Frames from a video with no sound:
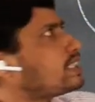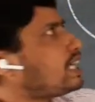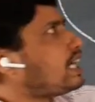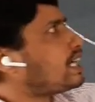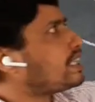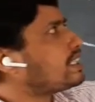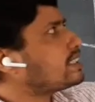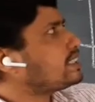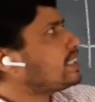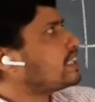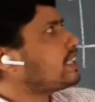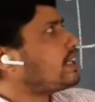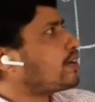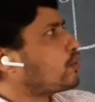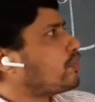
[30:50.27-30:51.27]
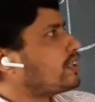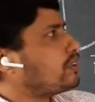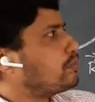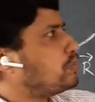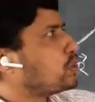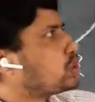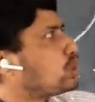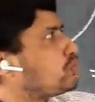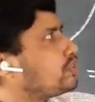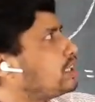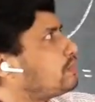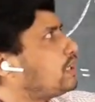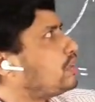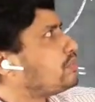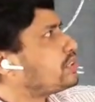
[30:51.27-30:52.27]
that Rx and Ry, both of
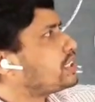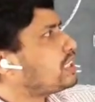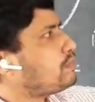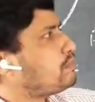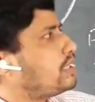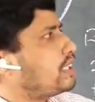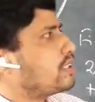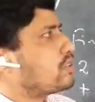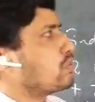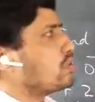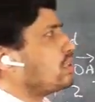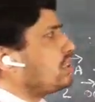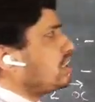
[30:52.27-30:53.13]
them have same magnitude.